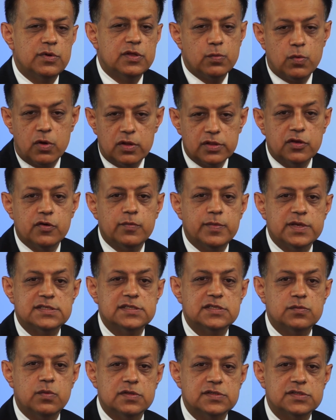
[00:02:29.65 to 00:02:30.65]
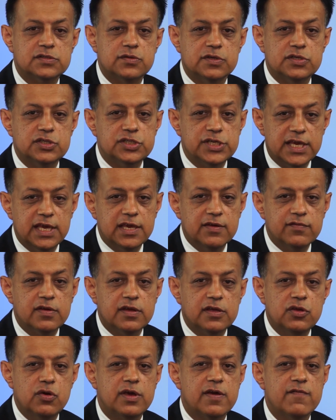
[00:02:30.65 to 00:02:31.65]
what your business wants to achieve,
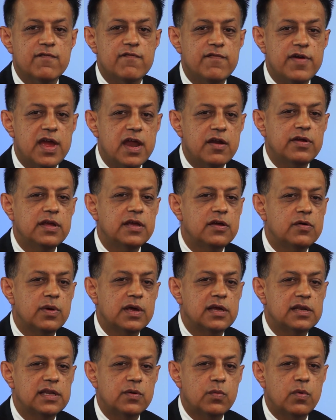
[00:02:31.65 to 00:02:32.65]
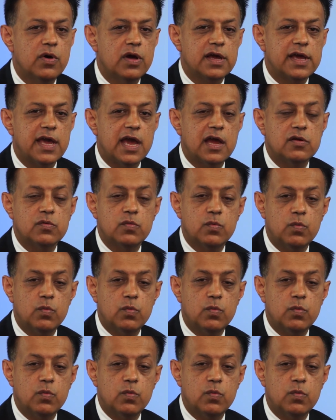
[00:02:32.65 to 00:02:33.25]
you can very quickly work out